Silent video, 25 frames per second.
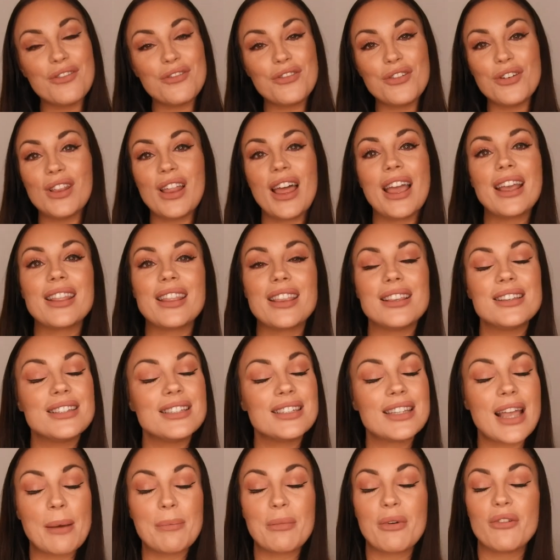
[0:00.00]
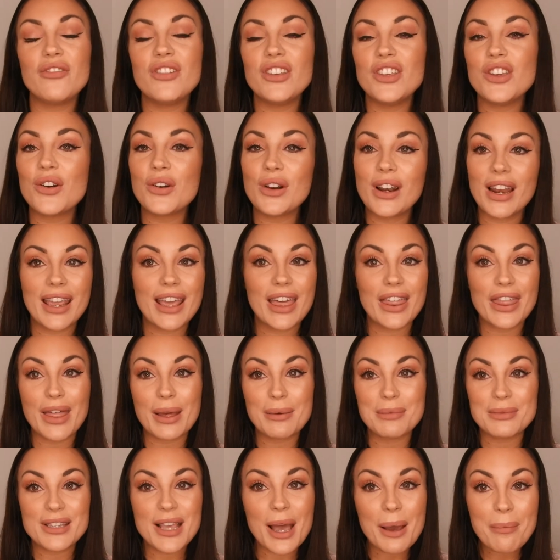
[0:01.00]
If you like this type of video, click a
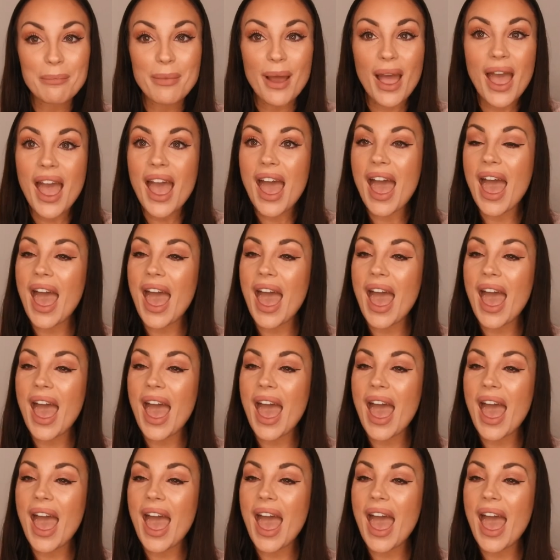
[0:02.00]
thumbs up.